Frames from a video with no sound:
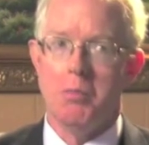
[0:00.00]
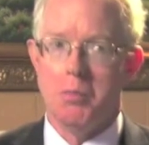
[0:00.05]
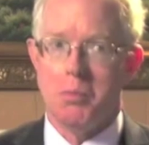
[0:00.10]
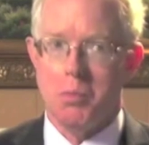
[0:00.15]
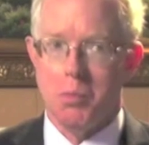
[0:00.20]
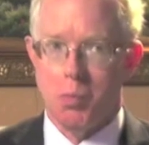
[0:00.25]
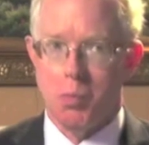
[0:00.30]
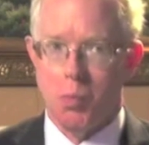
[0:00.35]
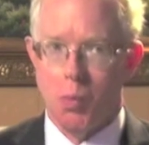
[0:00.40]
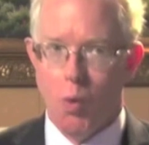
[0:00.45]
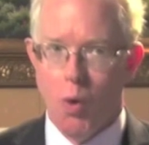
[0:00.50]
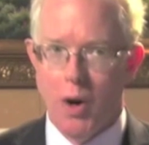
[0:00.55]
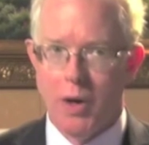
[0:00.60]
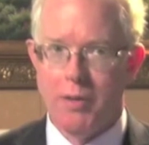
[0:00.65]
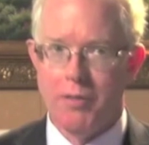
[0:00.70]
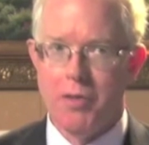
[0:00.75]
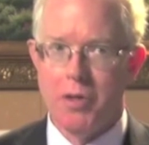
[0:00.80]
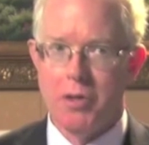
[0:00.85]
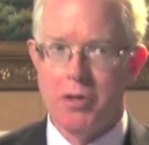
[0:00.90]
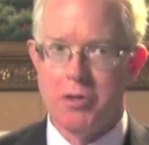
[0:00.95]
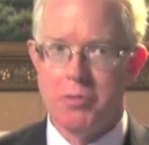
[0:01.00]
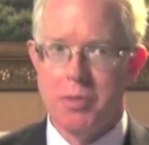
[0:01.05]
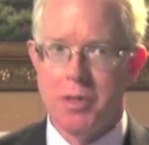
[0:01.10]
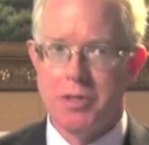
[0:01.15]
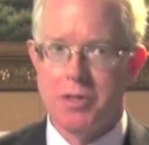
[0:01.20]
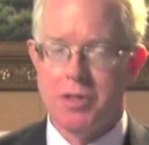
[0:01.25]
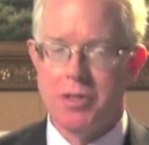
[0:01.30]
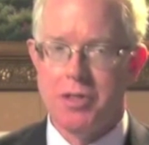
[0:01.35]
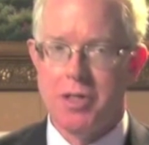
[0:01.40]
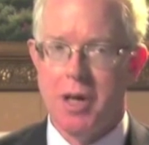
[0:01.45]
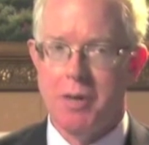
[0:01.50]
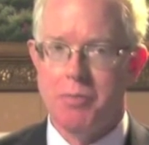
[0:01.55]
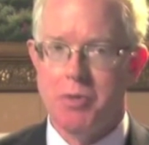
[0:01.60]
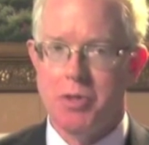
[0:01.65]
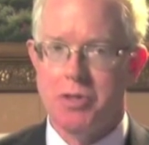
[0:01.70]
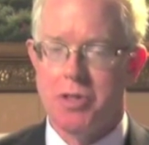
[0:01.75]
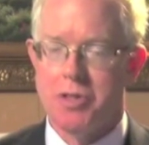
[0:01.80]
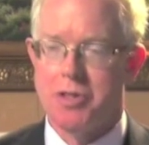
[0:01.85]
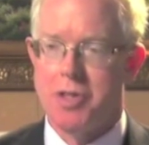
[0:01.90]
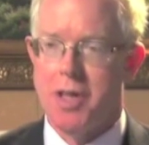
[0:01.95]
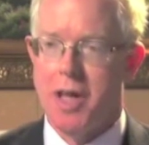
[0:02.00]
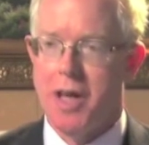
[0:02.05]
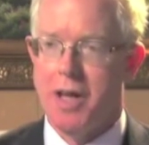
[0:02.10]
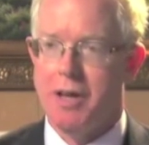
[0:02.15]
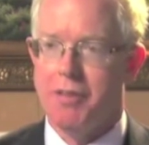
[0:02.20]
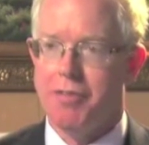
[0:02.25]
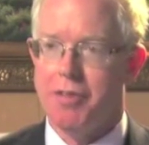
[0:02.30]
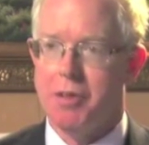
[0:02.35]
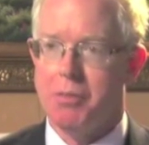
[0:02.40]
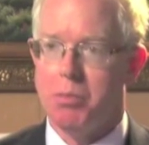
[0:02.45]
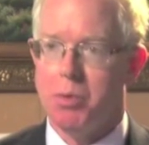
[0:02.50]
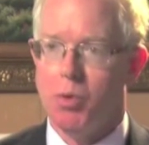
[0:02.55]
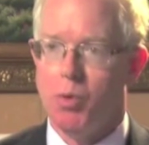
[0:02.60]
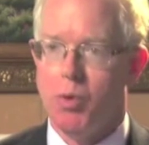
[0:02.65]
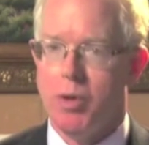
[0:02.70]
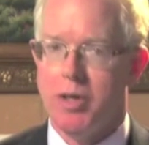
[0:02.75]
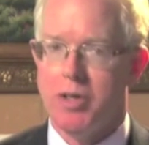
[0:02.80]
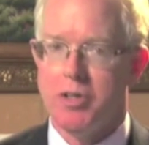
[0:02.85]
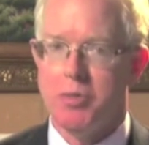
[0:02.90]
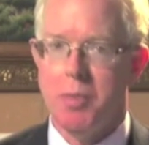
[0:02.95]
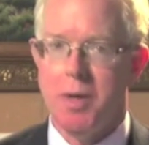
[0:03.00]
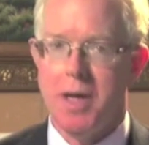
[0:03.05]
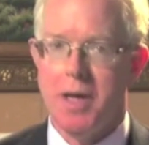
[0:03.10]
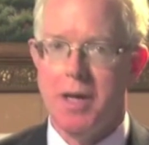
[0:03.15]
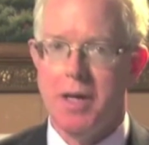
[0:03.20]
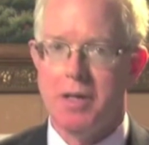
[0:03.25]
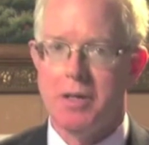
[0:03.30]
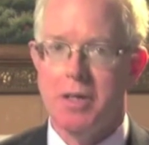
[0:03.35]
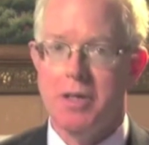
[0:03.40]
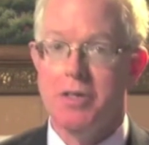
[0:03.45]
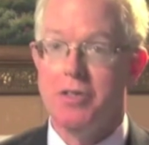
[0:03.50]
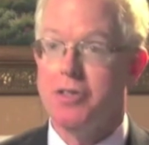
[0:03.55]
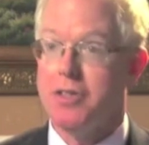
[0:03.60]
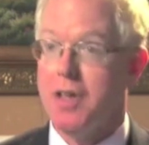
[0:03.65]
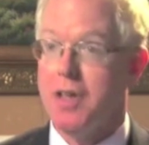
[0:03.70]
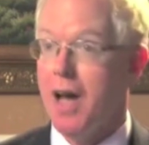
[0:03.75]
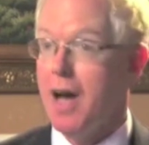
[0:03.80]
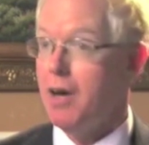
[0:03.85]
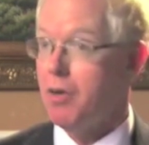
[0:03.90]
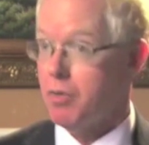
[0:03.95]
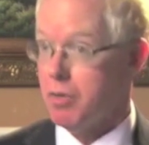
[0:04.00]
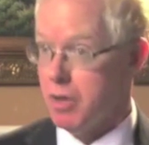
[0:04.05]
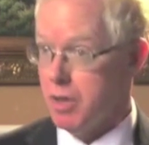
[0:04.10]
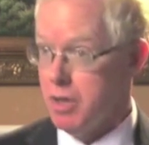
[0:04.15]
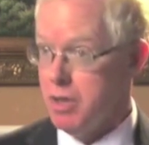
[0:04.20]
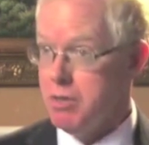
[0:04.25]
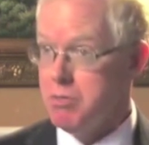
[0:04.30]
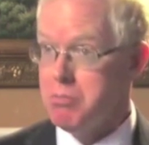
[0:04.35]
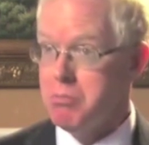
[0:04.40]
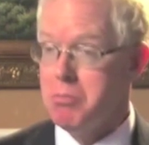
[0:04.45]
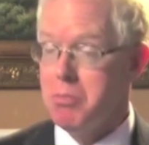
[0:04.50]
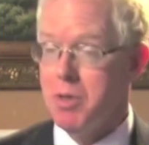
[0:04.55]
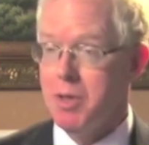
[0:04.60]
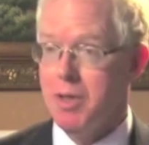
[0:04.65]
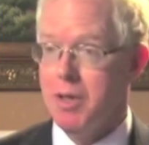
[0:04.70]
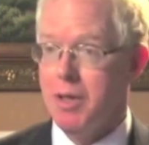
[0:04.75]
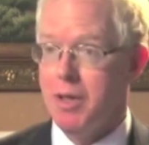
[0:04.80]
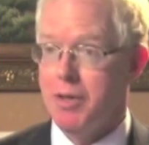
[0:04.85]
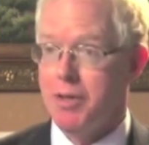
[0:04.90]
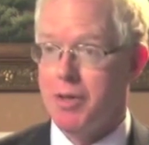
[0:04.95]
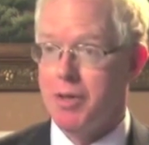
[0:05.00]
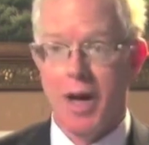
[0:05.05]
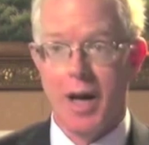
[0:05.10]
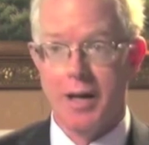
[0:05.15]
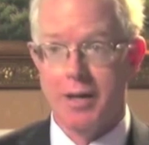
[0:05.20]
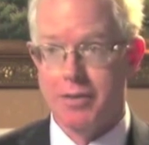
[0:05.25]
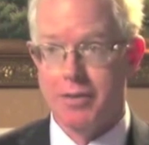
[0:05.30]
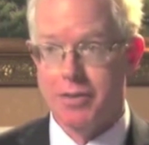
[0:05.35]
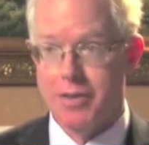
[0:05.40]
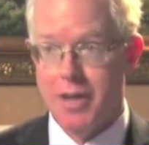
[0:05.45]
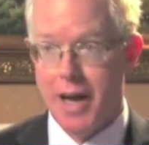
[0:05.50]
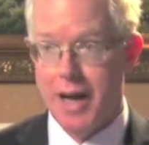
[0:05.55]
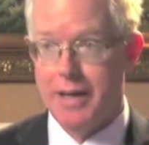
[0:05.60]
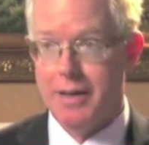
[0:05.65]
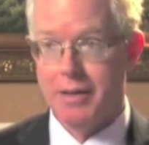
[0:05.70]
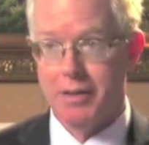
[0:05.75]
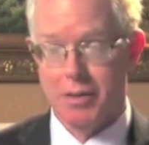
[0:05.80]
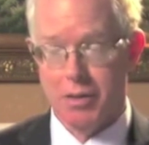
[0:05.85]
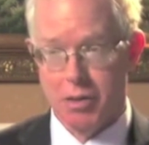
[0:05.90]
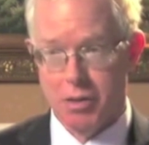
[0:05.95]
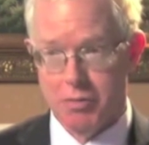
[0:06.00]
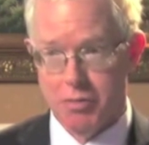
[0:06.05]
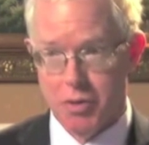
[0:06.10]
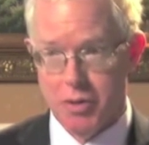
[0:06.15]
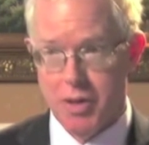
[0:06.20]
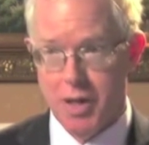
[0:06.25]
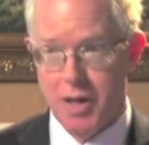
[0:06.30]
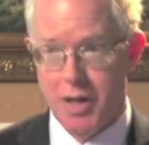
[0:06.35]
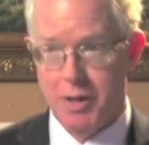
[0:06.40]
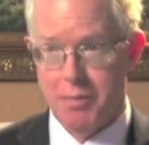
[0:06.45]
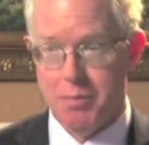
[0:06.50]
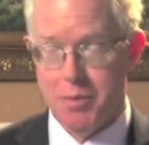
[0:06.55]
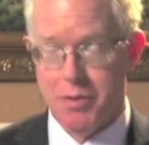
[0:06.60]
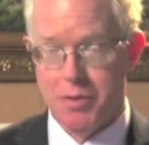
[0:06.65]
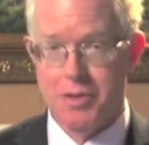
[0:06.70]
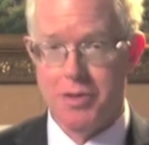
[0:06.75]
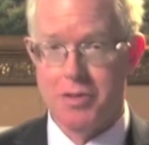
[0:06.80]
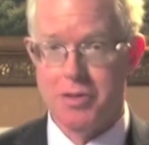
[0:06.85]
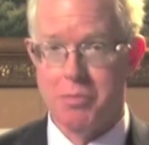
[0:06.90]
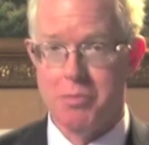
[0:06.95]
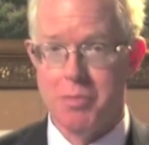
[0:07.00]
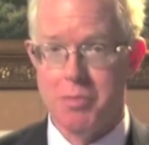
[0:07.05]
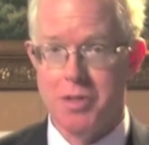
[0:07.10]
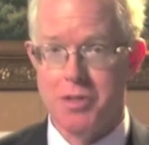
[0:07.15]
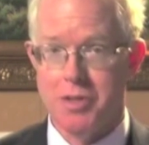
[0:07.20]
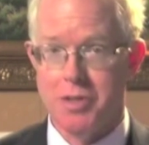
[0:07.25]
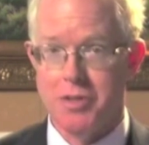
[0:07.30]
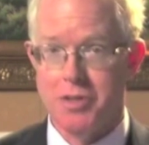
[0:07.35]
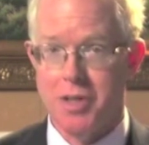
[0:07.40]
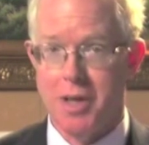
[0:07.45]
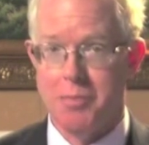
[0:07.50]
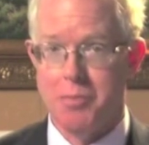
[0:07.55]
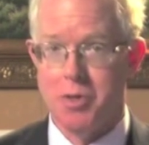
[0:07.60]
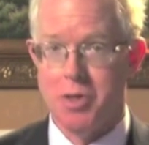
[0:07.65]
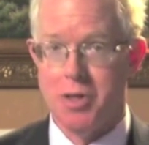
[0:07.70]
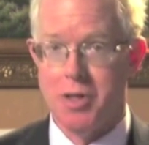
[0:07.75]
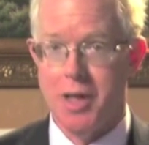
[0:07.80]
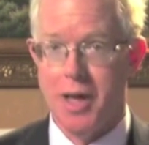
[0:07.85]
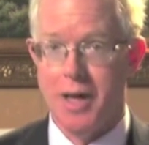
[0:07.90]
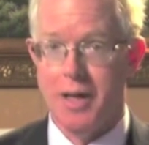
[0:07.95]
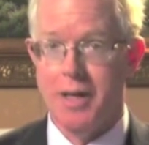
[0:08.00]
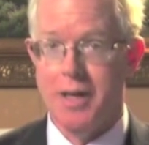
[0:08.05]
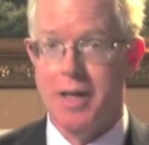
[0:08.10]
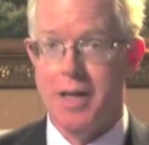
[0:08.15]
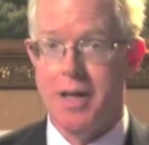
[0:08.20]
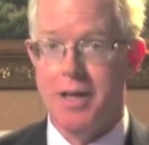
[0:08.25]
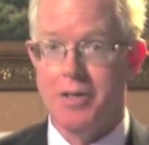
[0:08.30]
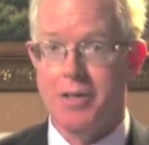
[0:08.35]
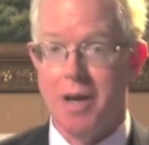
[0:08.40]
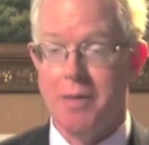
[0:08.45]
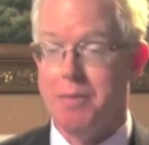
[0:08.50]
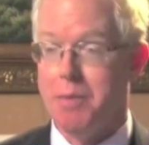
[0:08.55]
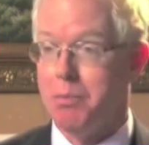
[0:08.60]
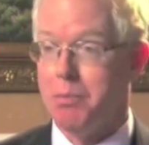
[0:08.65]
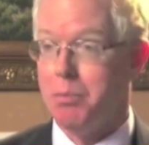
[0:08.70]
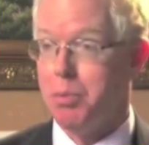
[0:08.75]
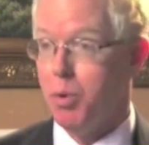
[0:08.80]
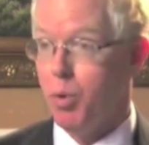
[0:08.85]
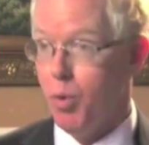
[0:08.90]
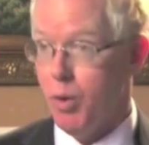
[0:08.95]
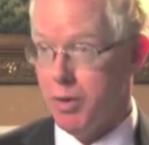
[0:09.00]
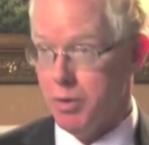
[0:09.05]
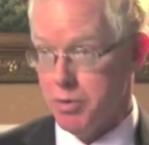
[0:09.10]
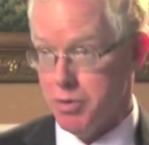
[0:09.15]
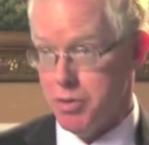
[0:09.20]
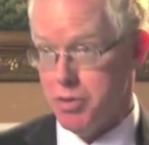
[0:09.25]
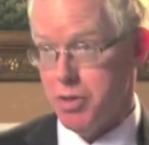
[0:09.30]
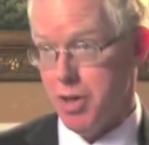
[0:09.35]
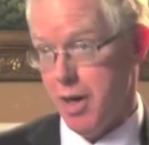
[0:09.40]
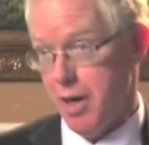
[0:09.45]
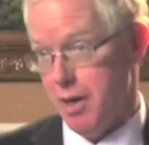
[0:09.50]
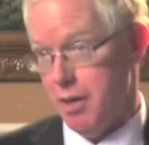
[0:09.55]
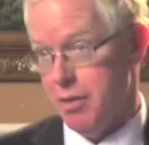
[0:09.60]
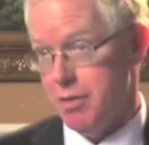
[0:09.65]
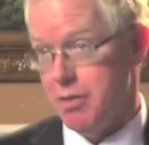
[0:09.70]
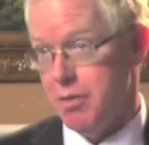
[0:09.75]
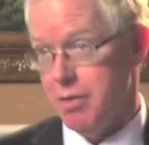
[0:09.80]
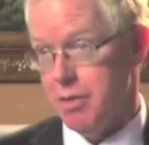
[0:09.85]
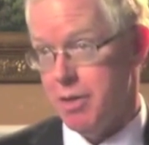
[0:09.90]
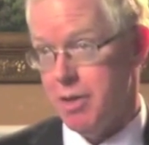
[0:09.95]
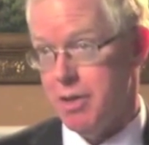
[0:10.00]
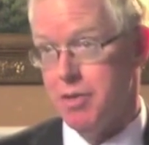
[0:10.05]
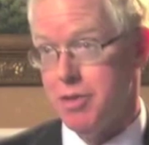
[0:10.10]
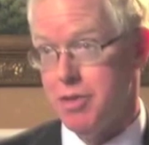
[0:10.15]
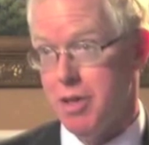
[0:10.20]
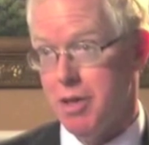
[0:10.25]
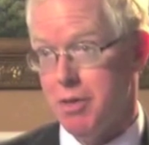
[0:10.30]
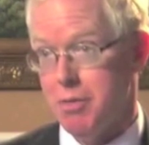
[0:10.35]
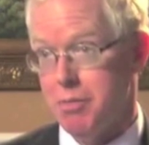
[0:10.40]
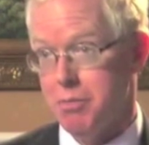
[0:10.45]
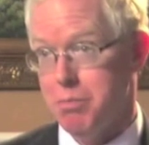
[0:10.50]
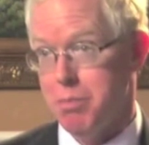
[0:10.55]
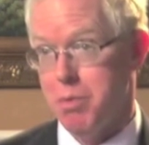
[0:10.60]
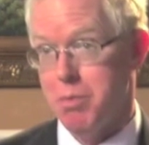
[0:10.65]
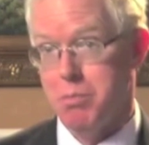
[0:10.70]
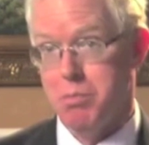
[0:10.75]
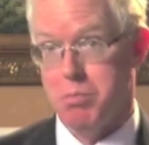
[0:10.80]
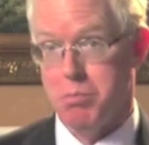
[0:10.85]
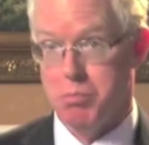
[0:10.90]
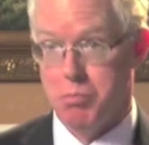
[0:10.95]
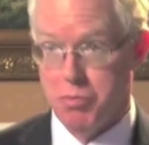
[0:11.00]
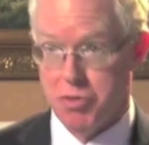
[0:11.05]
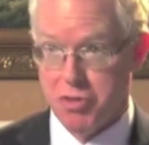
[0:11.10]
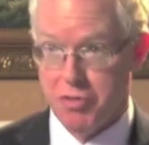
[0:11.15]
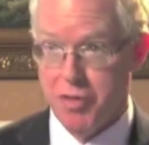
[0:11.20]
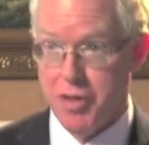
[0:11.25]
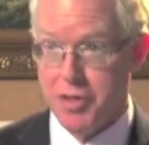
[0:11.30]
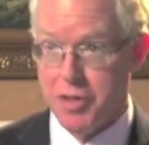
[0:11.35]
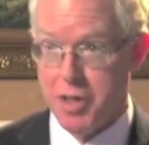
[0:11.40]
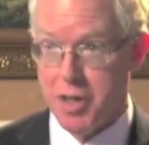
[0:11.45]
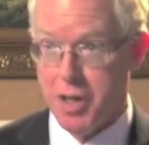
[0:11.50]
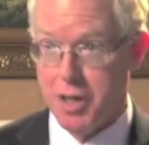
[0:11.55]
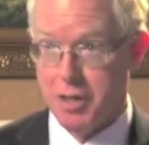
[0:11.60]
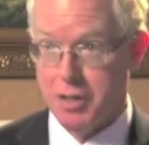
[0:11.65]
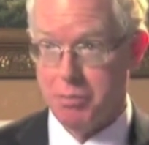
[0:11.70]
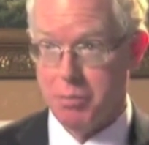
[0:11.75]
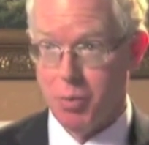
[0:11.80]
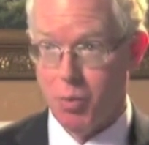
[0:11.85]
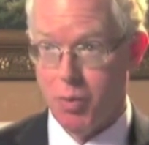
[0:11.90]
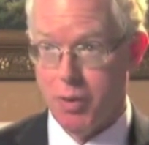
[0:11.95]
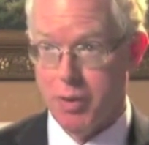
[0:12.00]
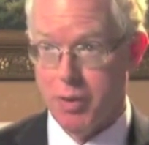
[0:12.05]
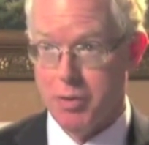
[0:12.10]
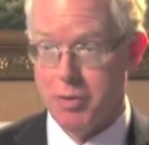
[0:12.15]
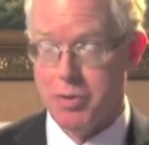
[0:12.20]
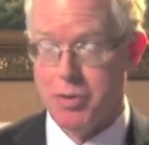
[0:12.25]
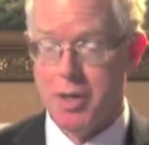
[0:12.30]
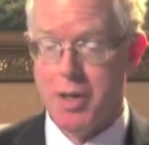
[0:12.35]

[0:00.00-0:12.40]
One of those misconceptions is that if an employee is paid salary, they're not entitled to overtime. This is a misconception that some employers share, even some sophisticated employers.